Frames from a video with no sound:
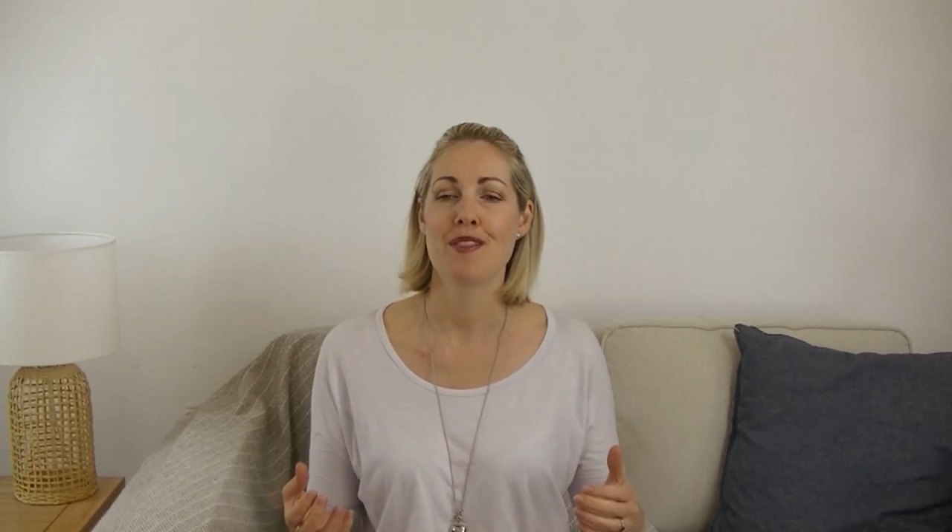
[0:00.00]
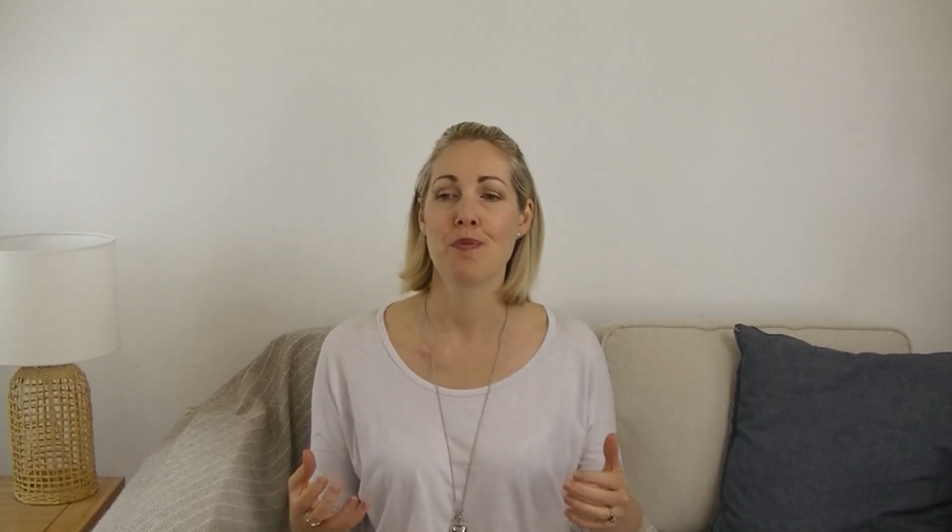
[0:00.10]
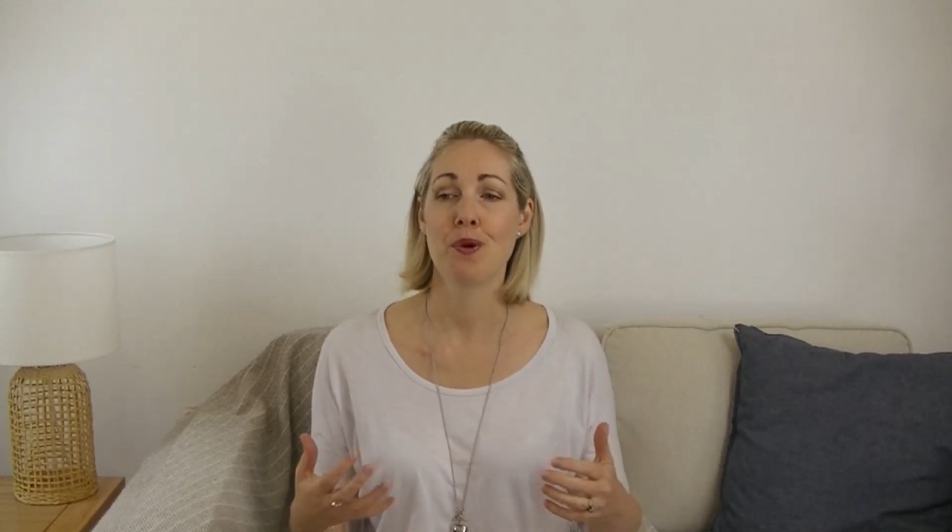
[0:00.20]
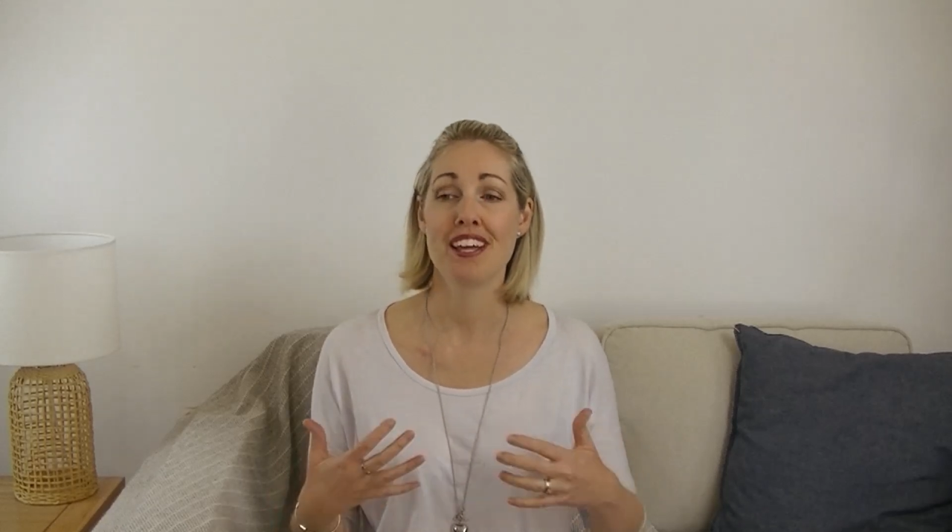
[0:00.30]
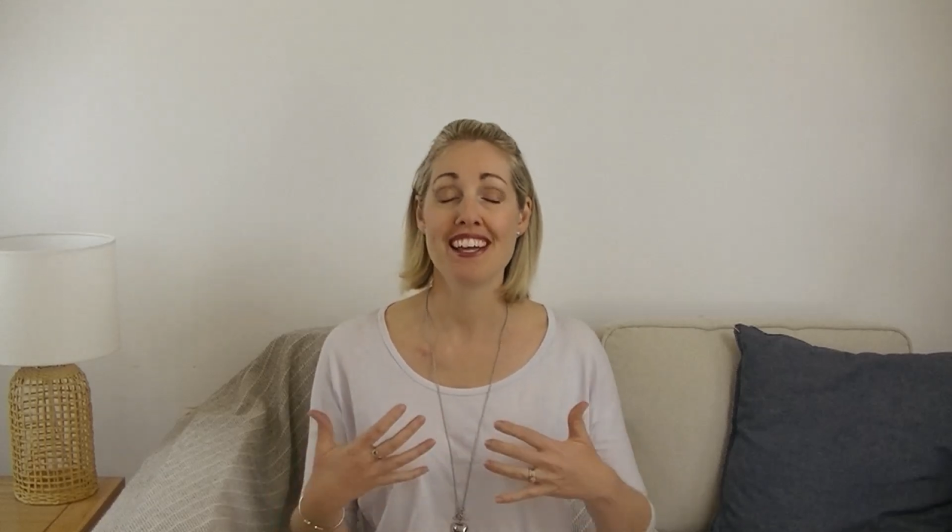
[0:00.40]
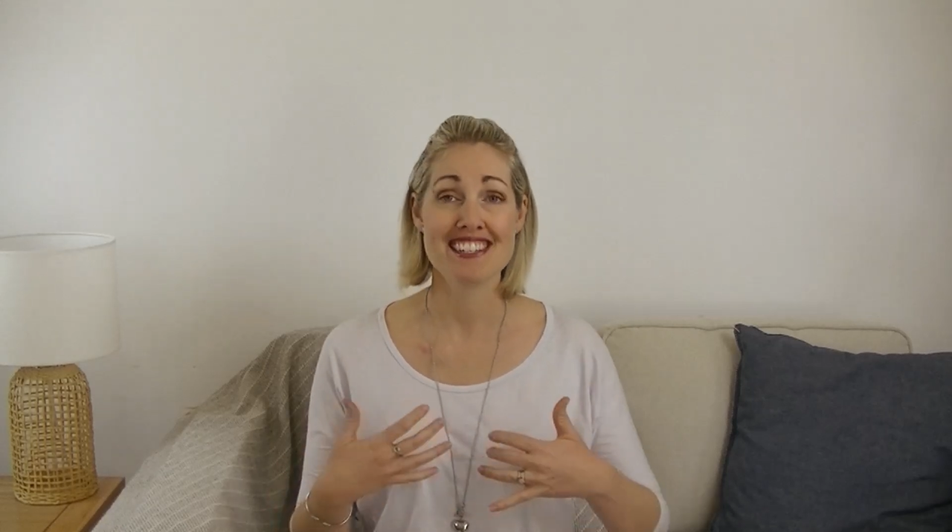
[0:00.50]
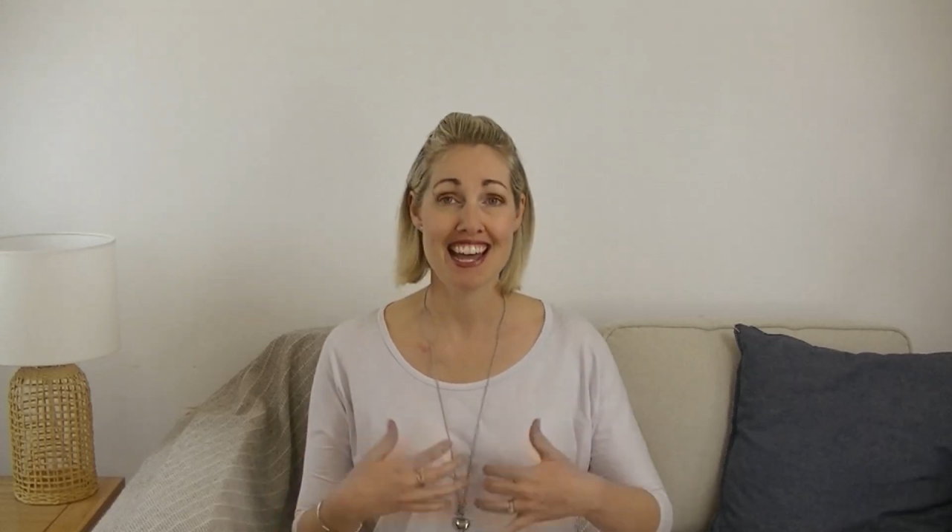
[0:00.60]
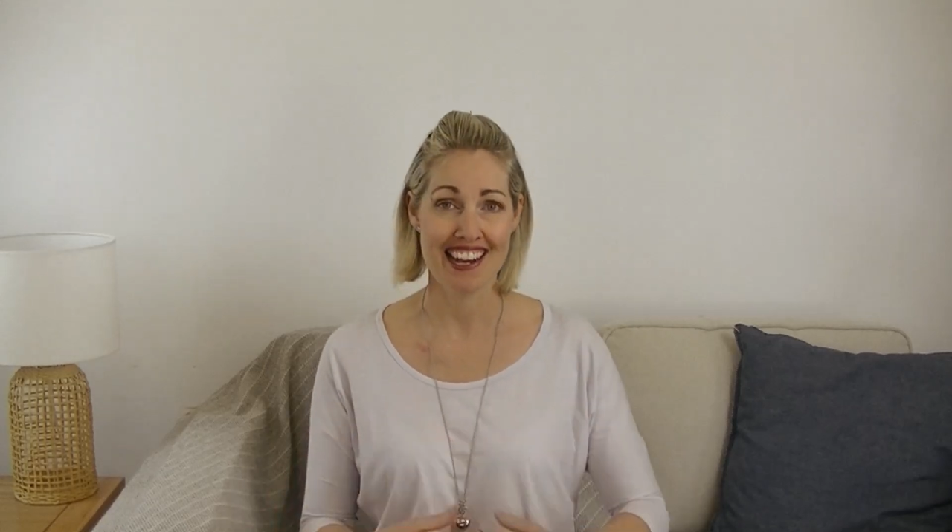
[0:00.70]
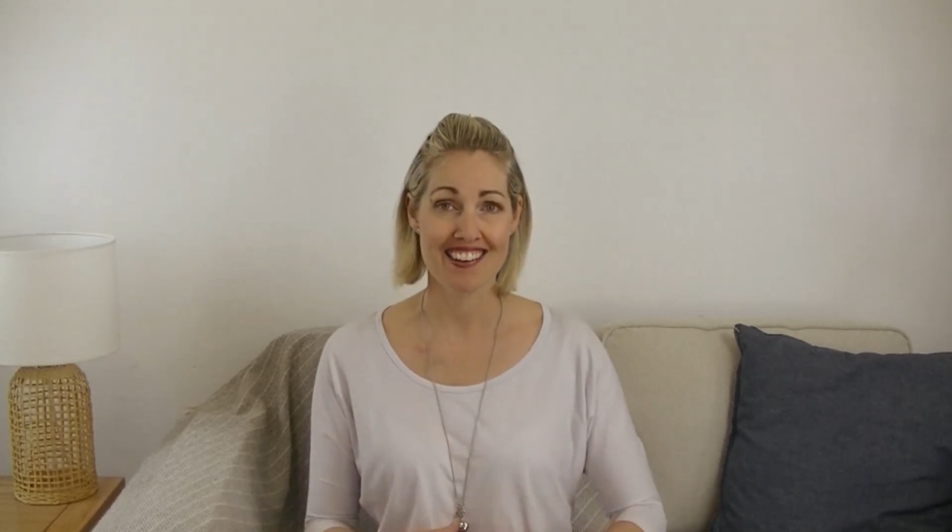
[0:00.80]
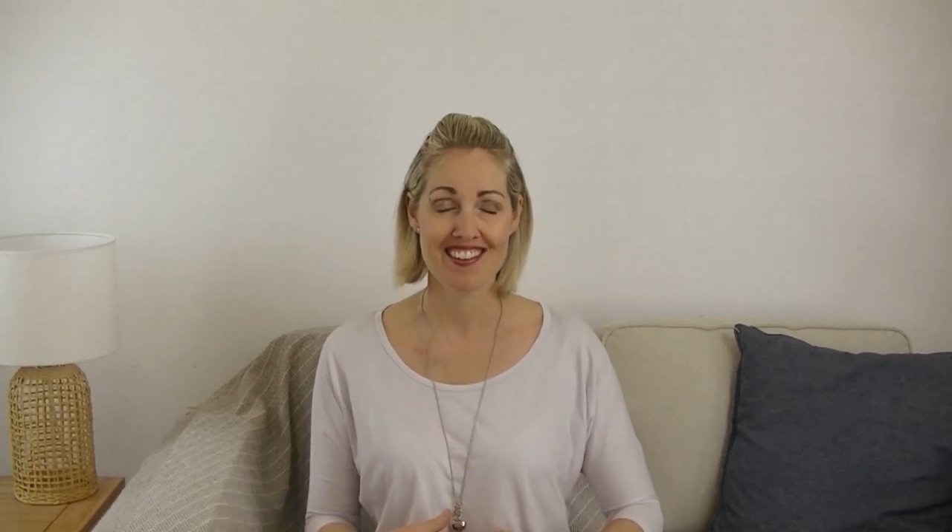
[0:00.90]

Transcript: the body attacks